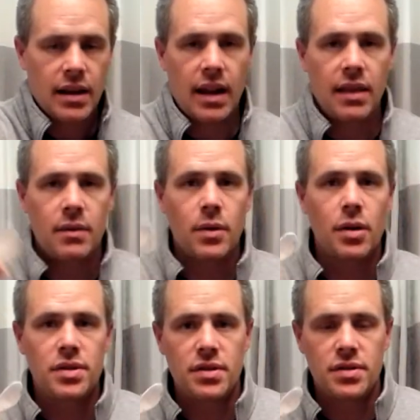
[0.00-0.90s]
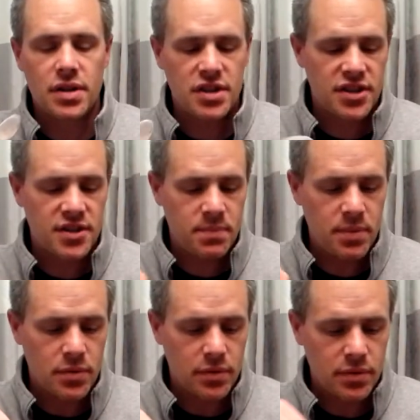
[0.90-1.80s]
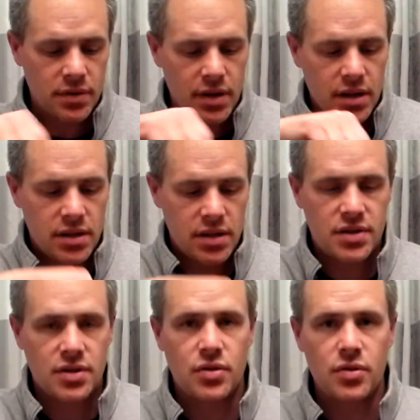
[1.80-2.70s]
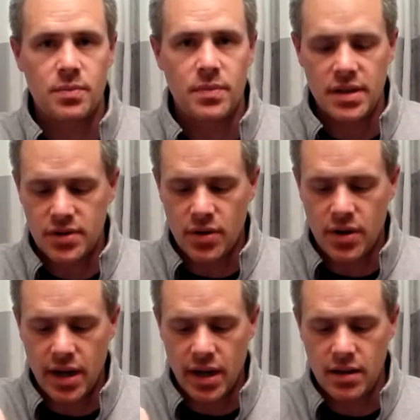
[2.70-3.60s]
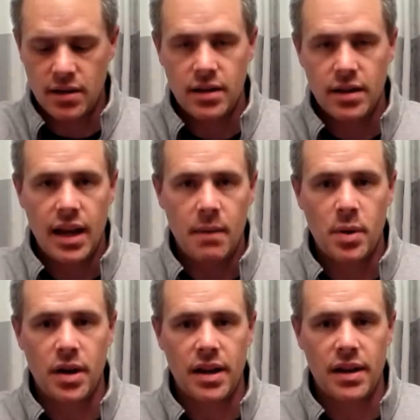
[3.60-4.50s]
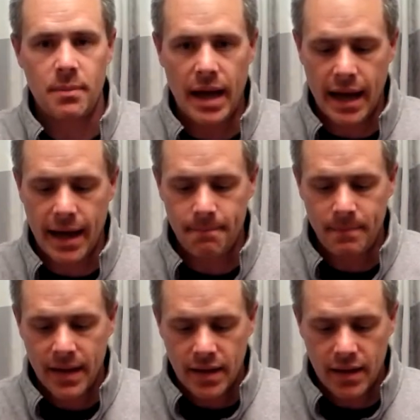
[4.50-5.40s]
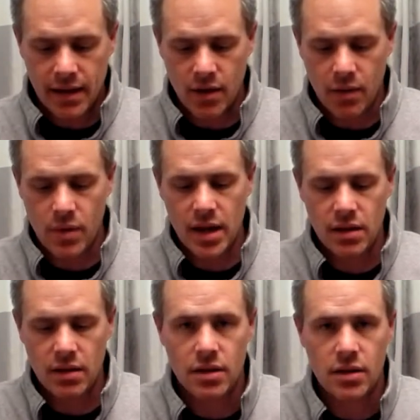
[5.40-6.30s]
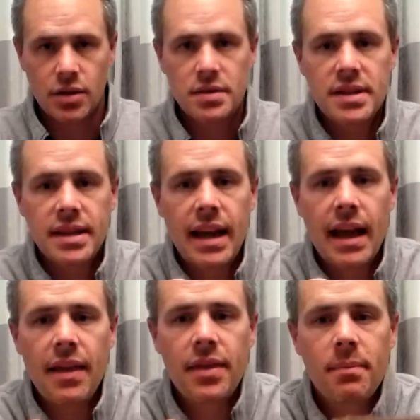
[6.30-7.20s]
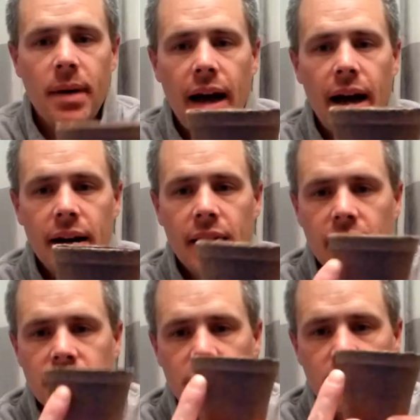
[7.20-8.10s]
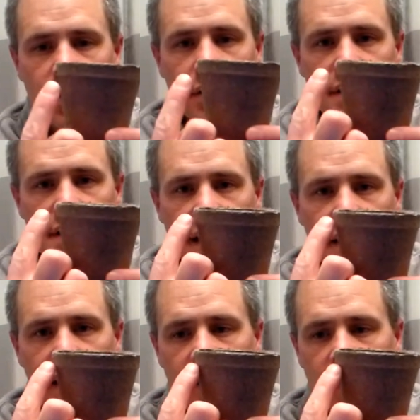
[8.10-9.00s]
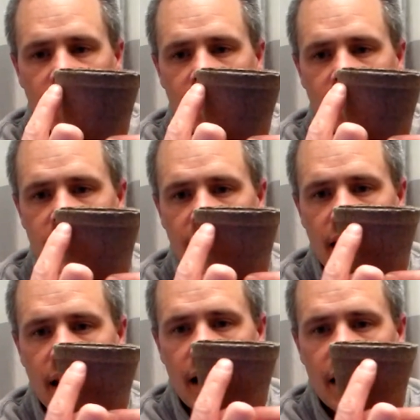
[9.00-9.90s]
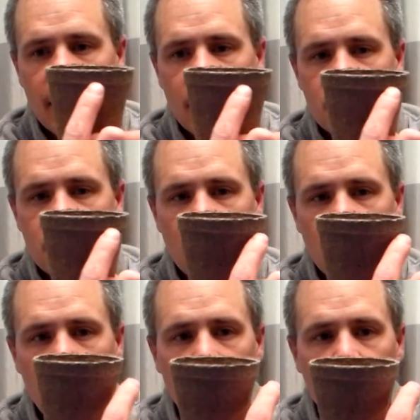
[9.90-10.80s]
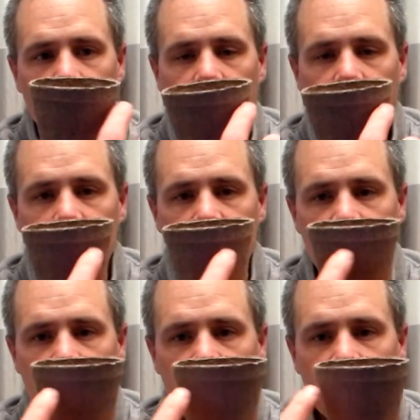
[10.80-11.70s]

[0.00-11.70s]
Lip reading: And then we're going to use our spoon to scoop the soil and put it in the pot. Now I want you to look closely at the pot. Do you notice that there is a line that goes all the way around?